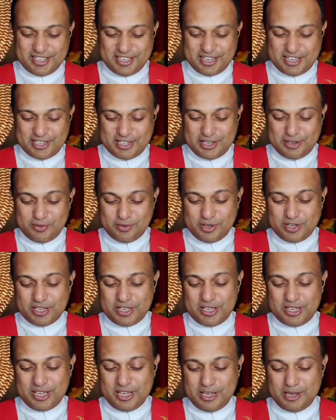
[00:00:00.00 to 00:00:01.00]
that he would
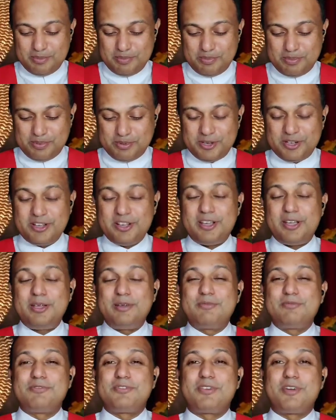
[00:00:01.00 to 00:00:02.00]
keep
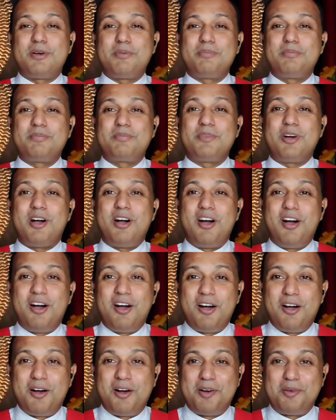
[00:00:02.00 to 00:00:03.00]
him from
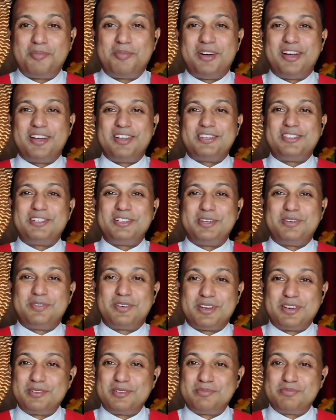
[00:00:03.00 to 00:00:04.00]
harm and
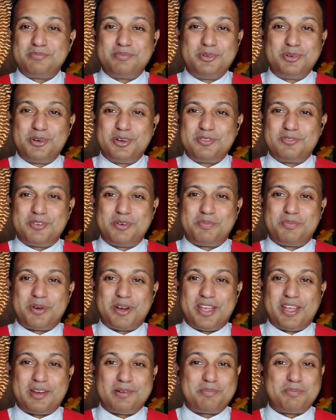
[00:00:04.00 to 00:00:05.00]
evil. Beautiful
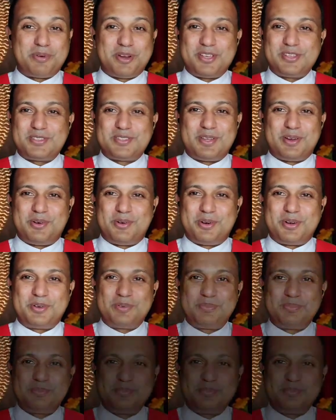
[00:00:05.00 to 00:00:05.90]
prayer. Praise the Lord.